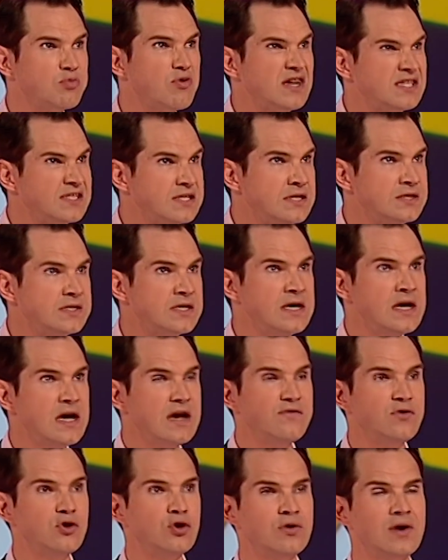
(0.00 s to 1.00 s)
President
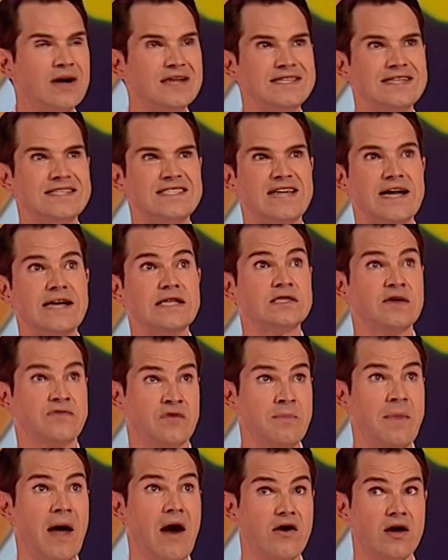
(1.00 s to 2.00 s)
of the United States of
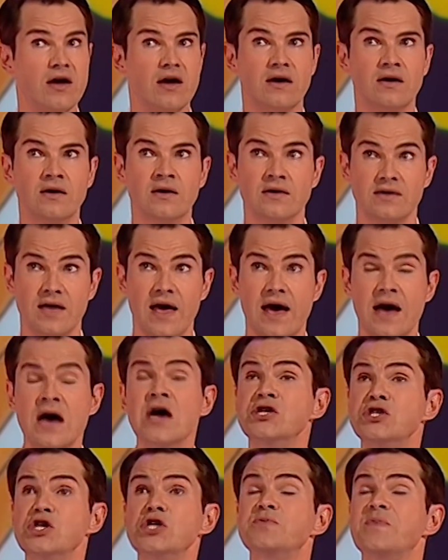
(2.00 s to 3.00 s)
America. Yeah,
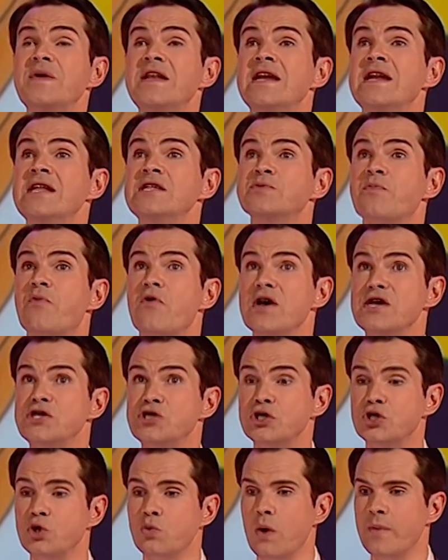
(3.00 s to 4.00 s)
she's been an
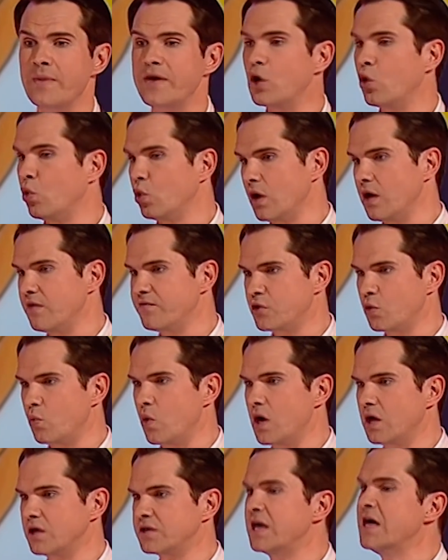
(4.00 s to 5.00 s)
inspiration to women all over the
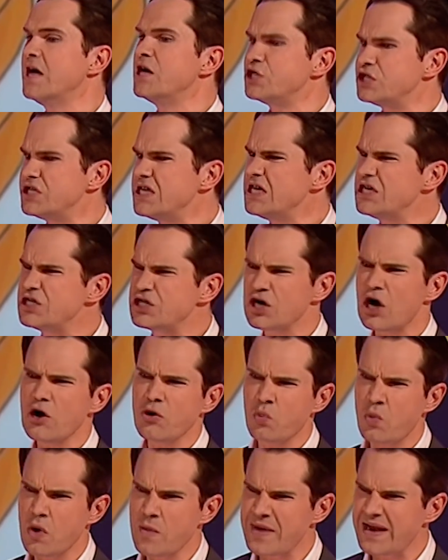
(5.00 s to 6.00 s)
world. She's
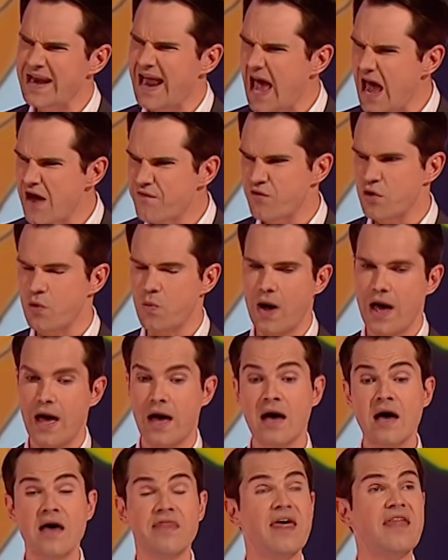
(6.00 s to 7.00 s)
shown women everywhere
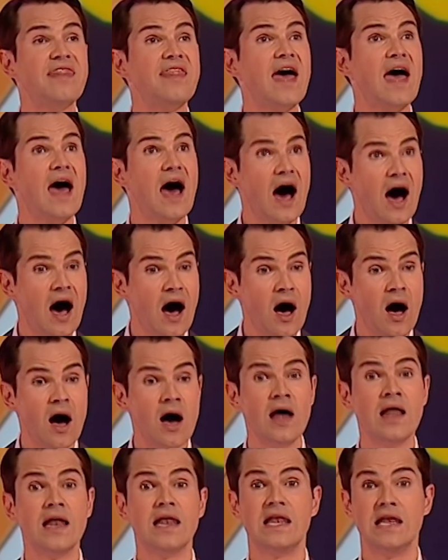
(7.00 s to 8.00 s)
that there
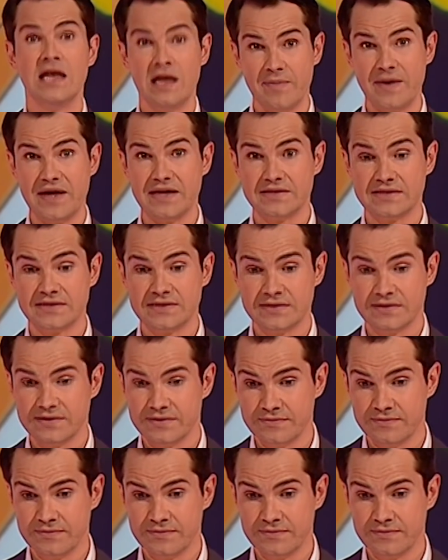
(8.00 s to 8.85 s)
are limits.